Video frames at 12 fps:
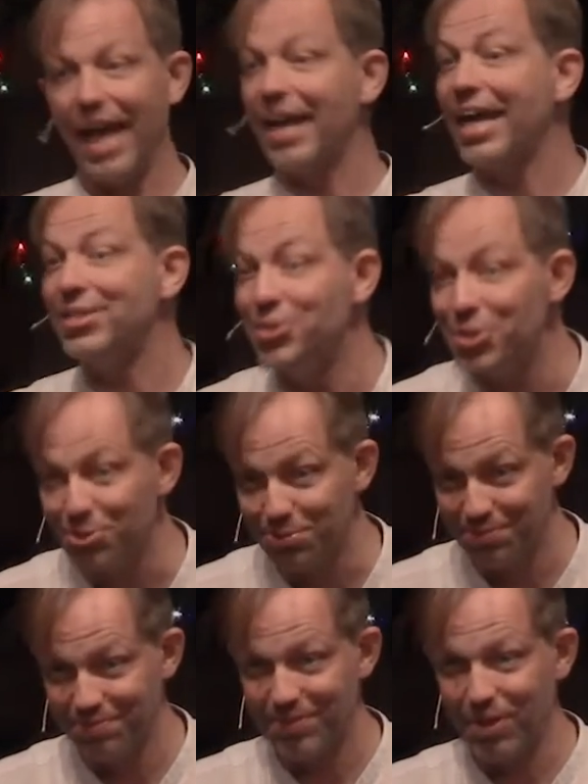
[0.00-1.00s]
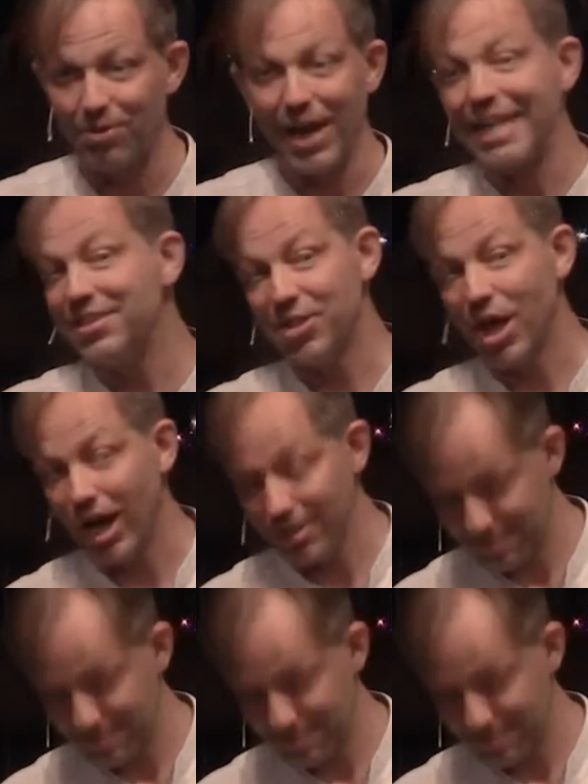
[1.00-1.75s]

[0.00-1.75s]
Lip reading: an Andrew or Andrea.